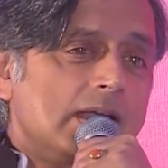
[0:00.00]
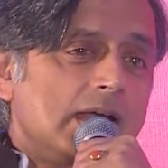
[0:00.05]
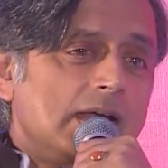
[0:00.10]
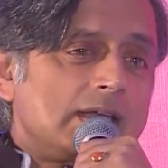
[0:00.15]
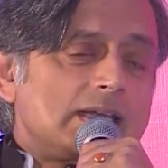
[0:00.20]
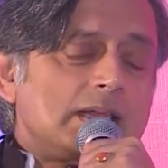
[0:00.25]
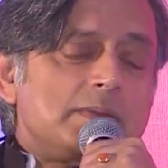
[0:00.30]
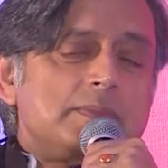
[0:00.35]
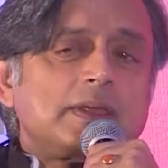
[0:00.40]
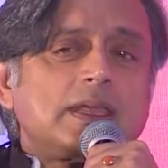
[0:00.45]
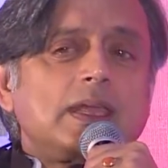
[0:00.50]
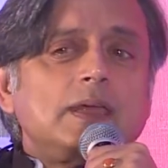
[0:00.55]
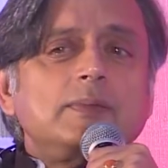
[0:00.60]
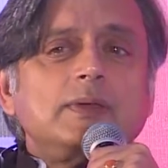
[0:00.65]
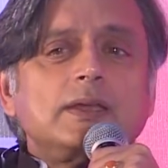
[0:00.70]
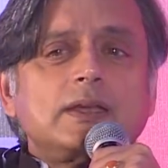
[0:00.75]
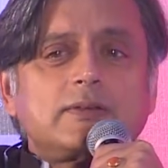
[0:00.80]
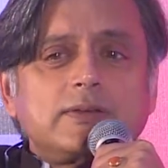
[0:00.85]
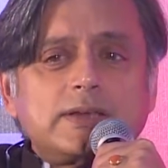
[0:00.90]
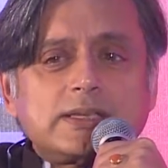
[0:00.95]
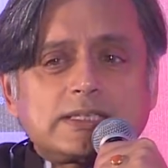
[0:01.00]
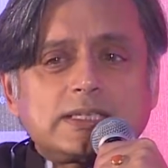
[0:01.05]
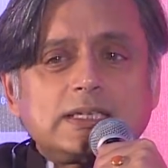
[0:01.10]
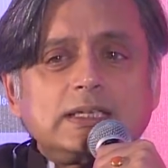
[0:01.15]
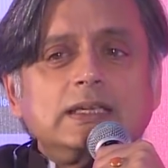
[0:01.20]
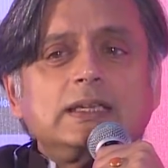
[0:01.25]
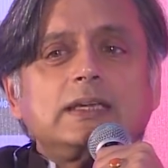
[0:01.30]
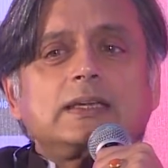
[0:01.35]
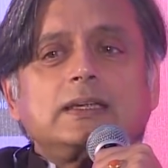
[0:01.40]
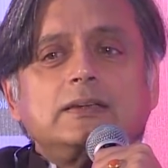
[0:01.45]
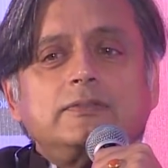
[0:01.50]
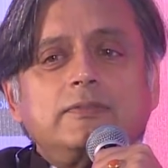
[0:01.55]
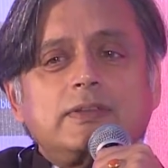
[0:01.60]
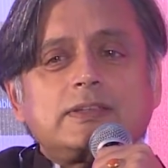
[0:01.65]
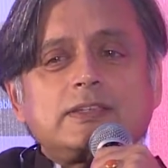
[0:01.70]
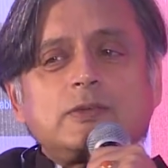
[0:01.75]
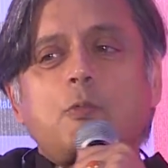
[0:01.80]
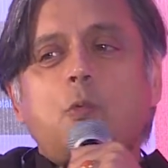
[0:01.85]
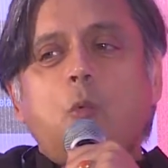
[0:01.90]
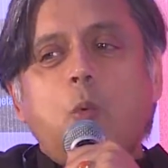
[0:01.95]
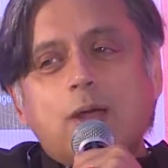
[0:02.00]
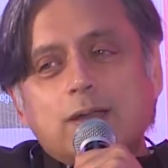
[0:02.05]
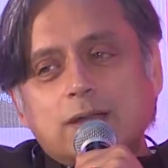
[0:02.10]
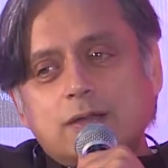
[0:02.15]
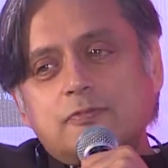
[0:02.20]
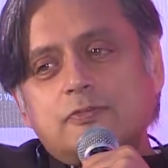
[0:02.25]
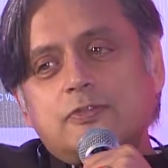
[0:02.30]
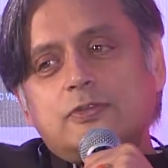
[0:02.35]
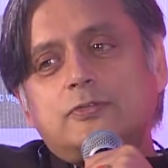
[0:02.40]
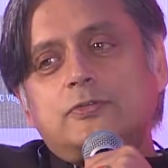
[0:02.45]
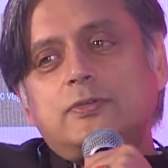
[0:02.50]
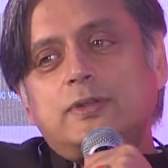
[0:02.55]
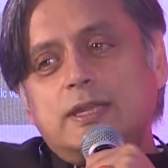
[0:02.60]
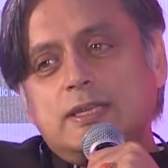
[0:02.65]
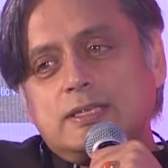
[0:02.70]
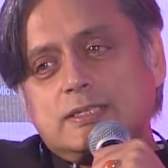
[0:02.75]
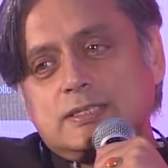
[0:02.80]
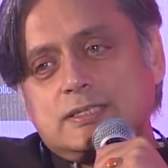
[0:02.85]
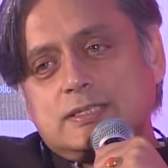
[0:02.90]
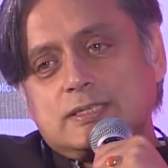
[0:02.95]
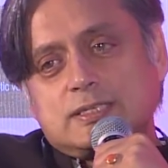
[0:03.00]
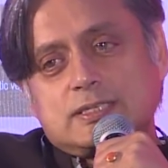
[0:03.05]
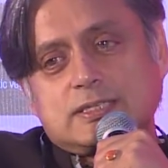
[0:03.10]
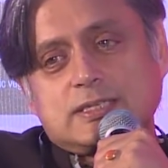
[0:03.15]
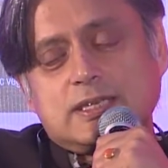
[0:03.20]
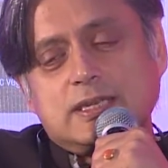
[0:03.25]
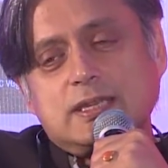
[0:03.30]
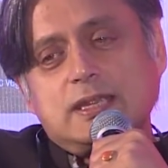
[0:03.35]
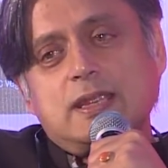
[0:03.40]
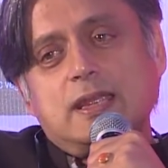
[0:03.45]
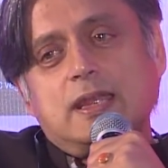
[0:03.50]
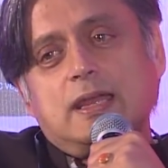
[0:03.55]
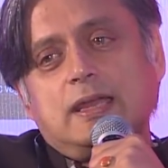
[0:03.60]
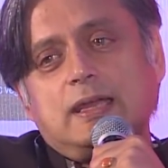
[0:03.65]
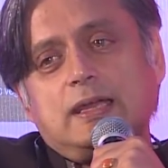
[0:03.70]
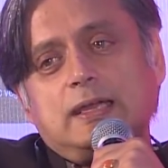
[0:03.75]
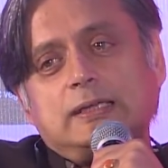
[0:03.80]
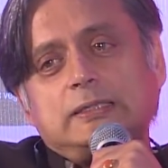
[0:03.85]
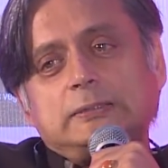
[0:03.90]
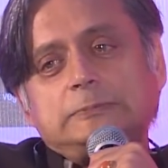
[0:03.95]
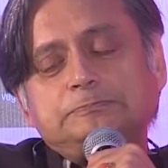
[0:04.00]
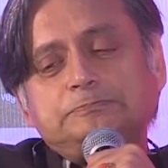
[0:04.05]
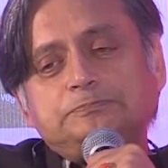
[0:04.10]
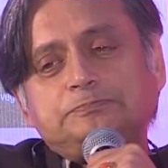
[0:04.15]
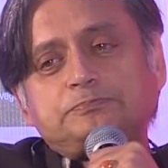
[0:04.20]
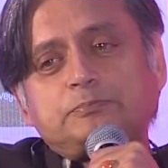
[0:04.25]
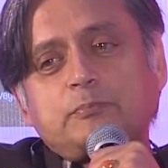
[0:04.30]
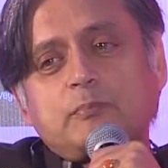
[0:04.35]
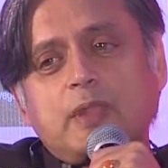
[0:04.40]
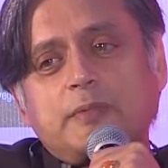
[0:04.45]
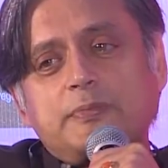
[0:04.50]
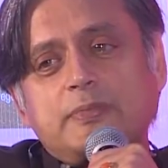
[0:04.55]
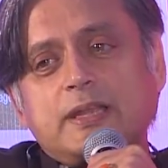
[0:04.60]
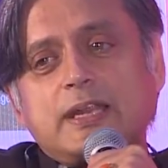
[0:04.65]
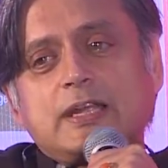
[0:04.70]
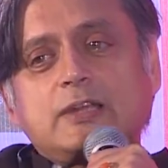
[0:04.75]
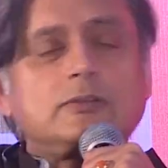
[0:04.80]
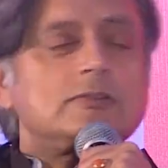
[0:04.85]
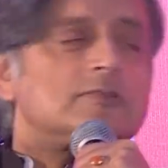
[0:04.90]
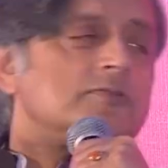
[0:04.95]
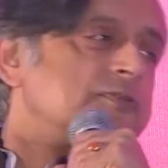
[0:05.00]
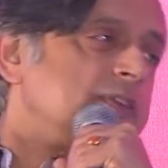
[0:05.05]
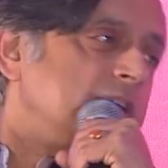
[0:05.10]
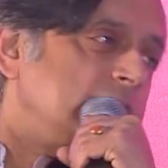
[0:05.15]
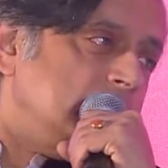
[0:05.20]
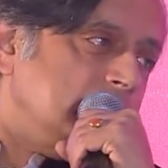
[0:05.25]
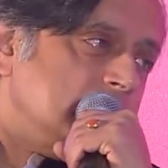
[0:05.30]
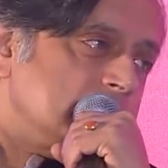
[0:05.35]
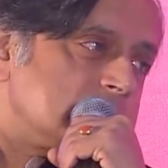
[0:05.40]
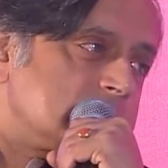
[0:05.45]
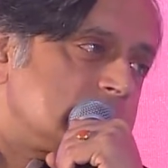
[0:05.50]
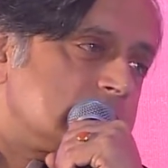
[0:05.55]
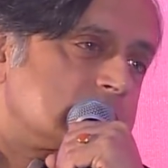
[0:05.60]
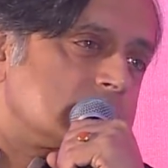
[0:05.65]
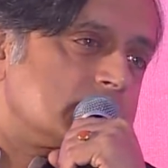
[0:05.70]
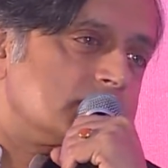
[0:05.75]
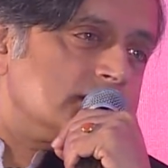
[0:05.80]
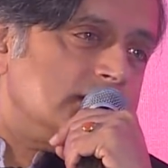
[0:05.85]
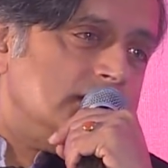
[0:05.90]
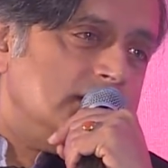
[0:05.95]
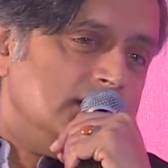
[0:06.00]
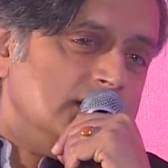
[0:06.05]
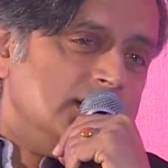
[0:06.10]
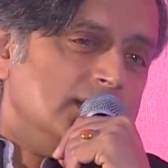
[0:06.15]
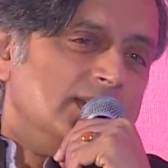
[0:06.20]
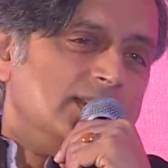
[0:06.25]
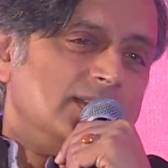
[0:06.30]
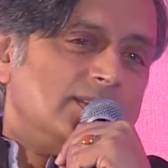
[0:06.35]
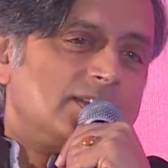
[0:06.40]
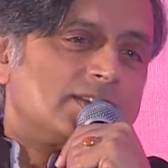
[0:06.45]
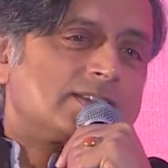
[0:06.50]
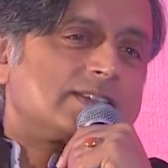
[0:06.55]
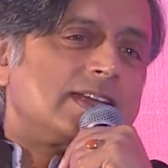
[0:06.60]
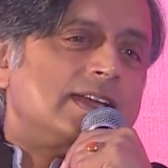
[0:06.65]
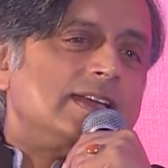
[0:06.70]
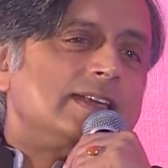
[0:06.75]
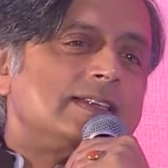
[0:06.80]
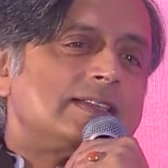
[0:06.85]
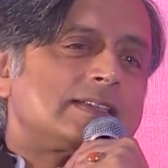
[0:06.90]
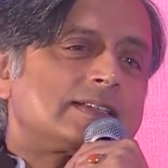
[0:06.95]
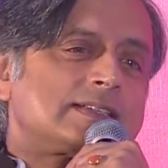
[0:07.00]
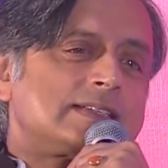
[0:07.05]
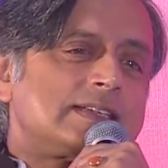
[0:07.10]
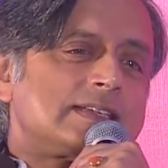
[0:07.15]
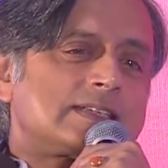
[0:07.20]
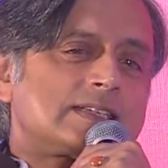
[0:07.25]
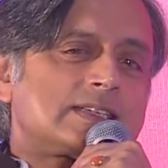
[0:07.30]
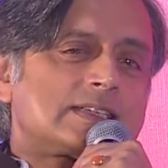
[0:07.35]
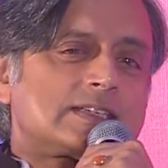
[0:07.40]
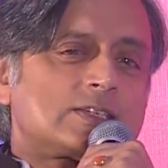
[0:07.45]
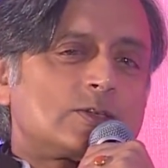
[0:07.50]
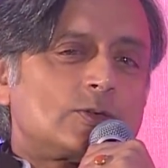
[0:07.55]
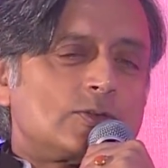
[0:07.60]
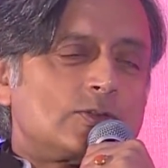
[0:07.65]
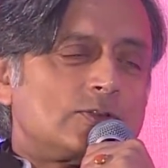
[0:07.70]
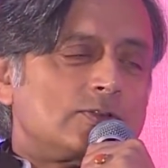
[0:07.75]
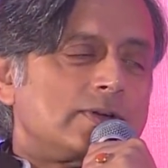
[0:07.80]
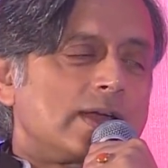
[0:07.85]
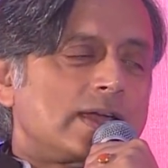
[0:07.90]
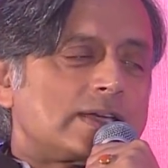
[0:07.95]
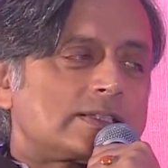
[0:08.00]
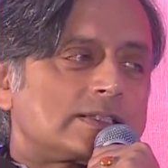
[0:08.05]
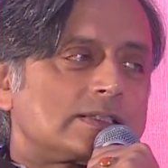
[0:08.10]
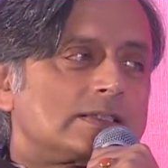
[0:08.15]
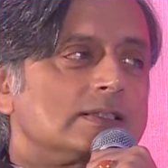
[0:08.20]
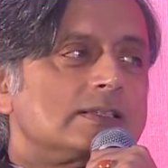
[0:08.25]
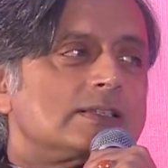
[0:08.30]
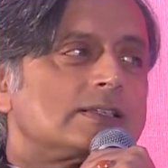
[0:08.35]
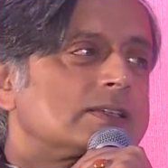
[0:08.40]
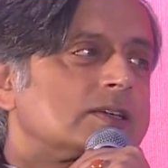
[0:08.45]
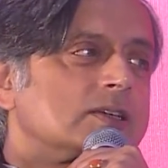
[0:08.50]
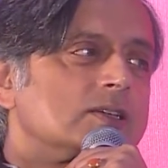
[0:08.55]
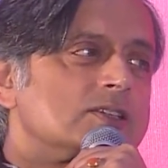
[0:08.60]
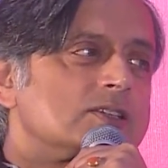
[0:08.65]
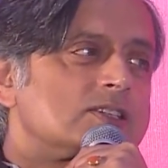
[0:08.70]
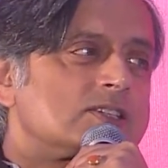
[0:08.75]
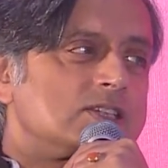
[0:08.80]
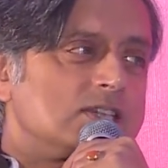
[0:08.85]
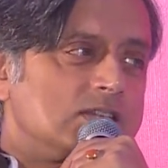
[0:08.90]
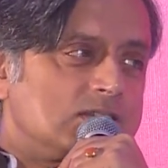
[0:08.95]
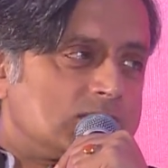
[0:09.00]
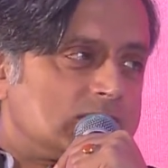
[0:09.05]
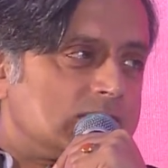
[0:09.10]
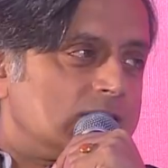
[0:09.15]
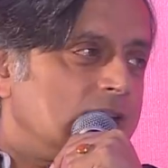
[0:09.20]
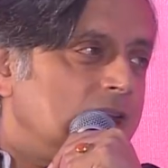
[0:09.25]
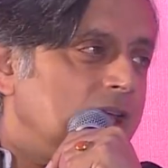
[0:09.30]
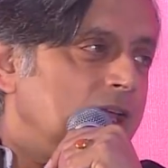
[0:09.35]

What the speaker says: And I became increasingly convinced of one of the reasons that I couldn't find answers, because the scientists or the rationalist conceit